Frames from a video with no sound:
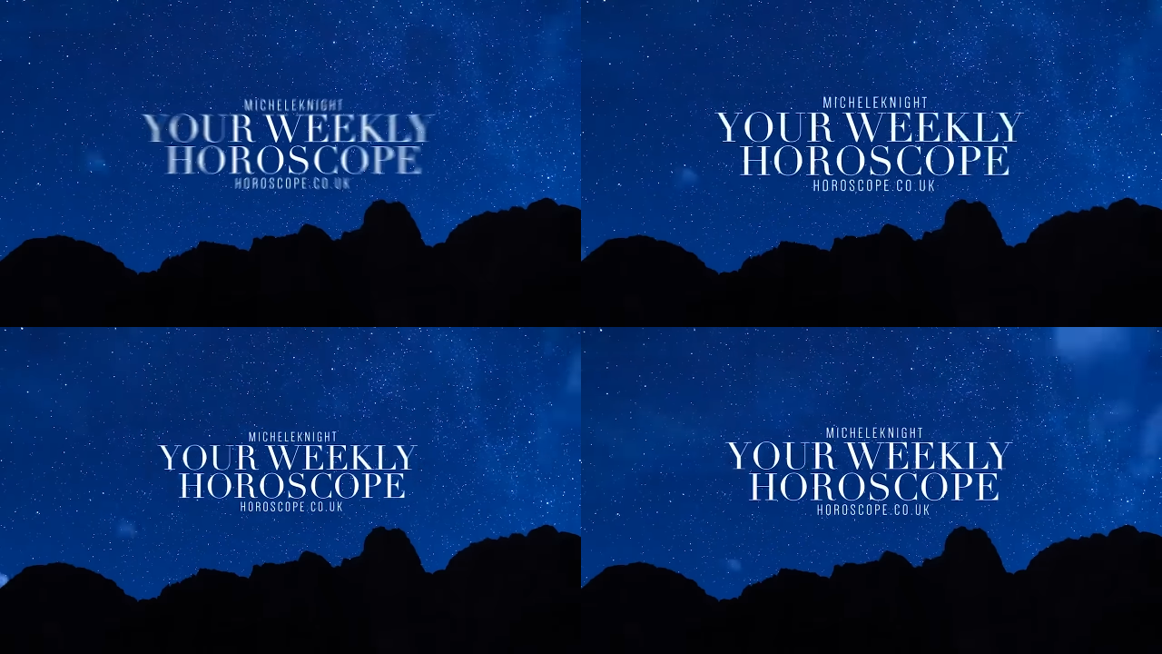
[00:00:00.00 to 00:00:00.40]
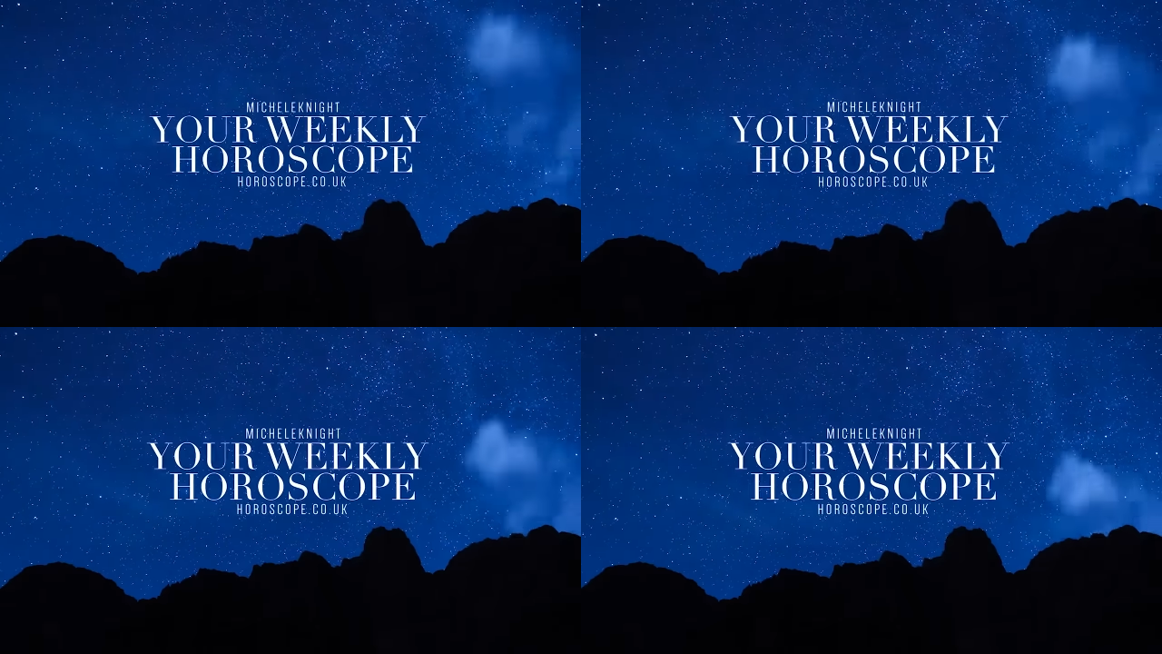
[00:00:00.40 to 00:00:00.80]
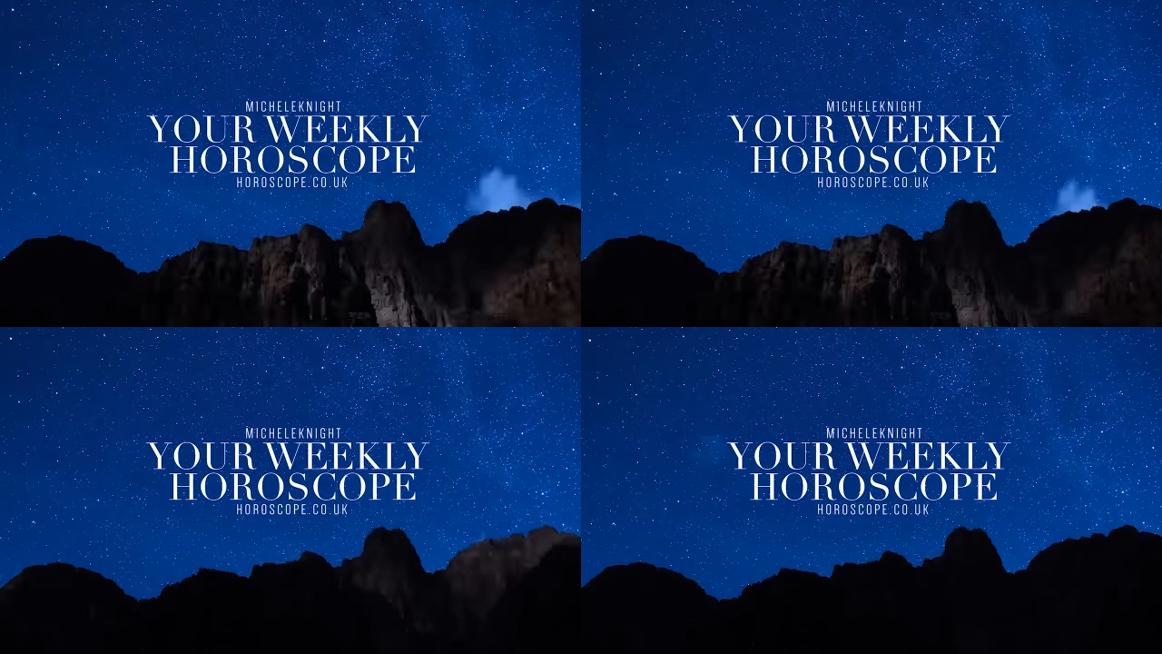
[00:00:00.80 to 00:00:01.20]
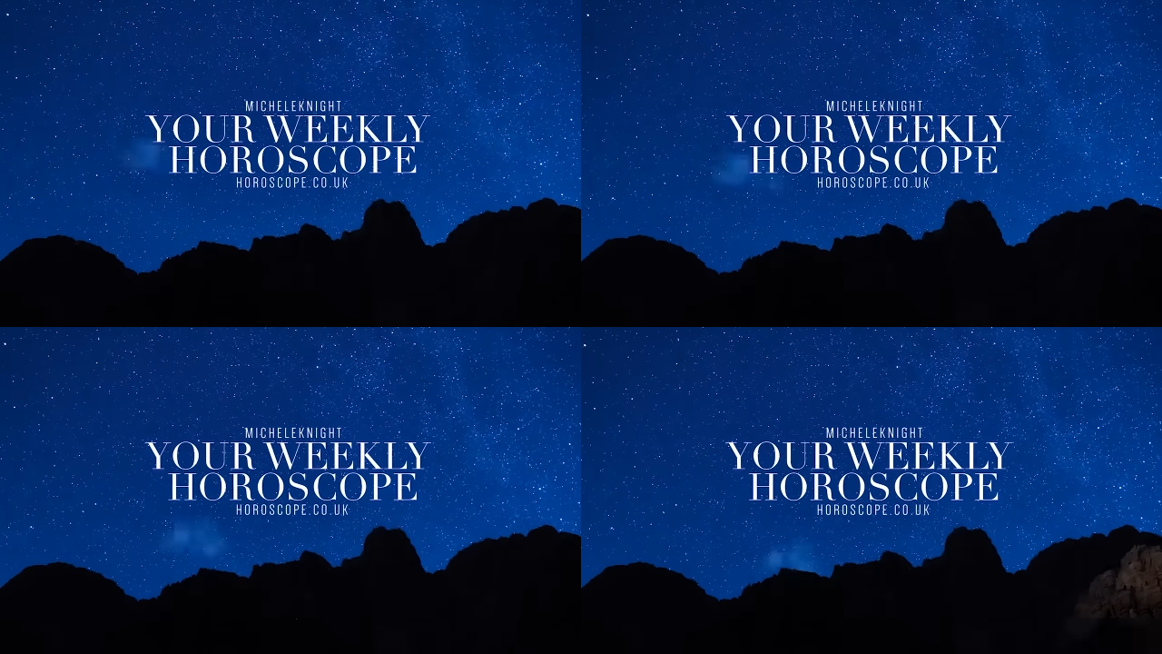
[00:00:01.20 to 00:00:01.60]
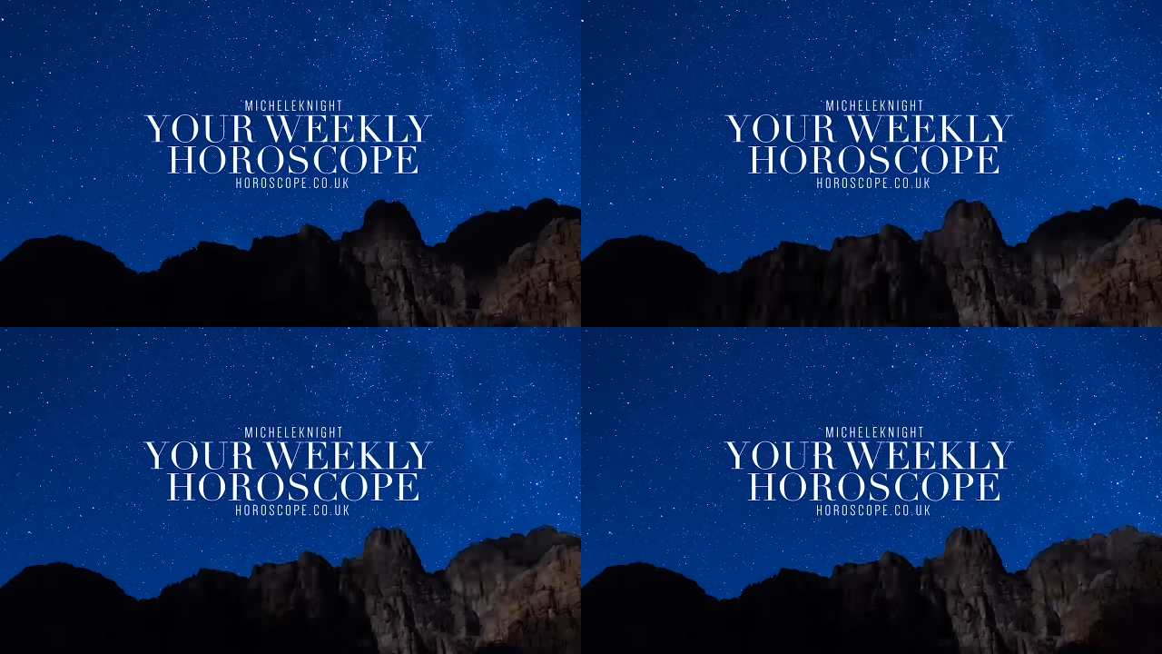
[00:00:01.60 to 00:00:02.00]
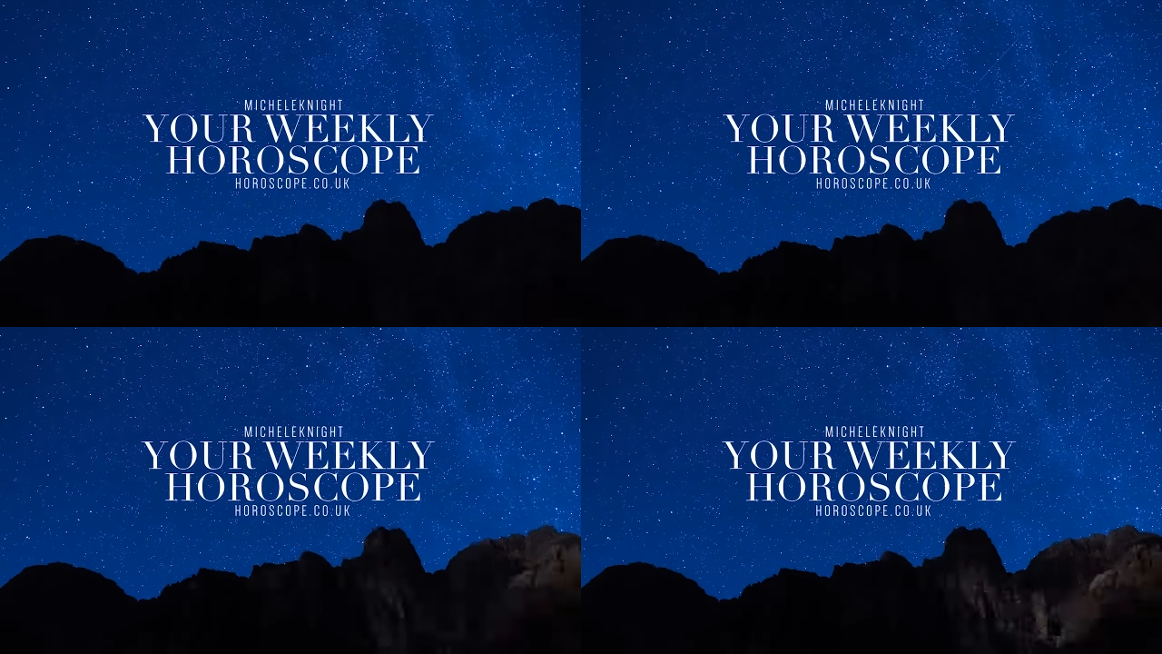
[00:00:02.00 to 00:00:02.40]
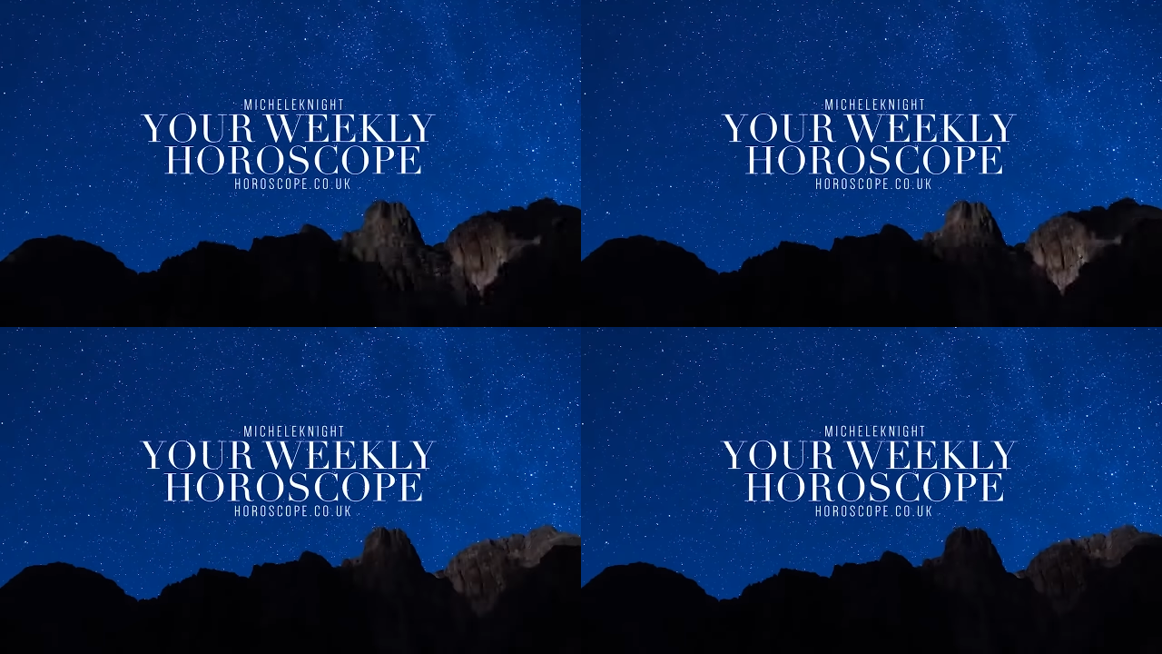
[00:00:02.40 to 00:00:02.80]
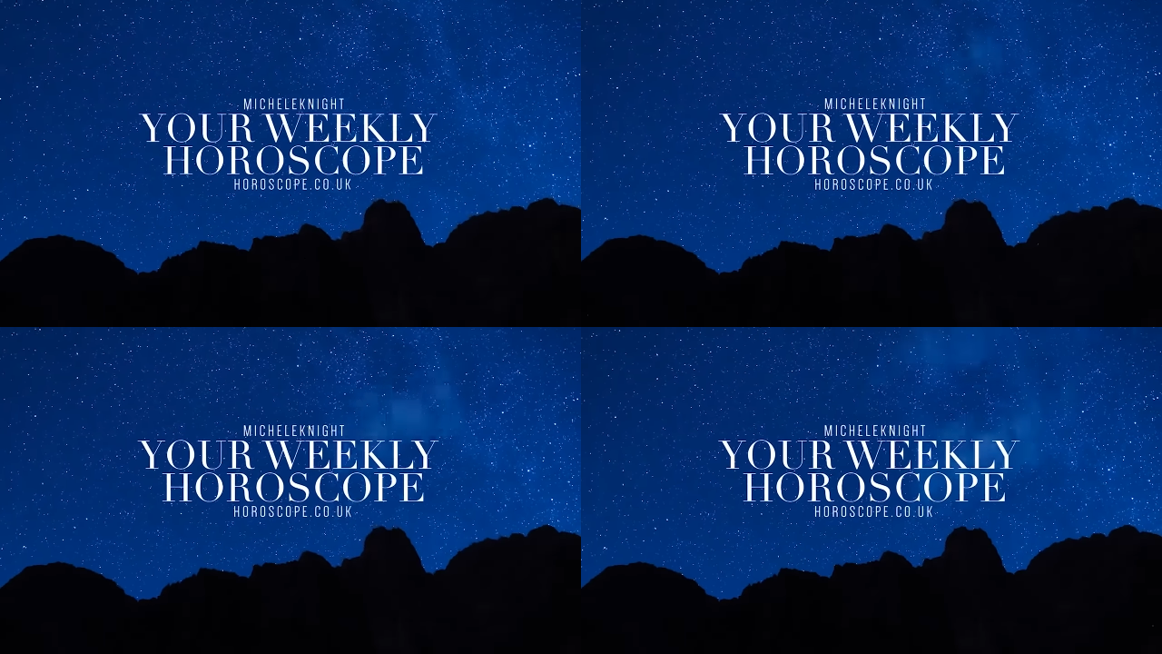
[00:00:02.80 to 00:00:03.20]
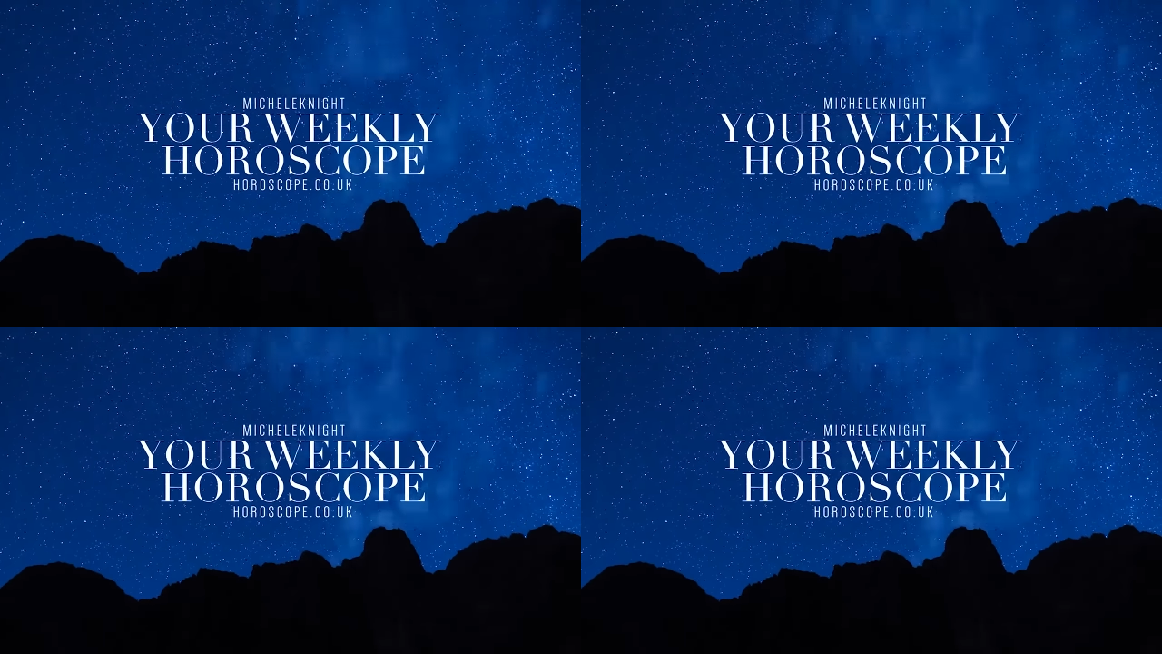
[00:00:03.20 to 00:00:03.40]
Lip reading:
Nobody's mouth can be seen.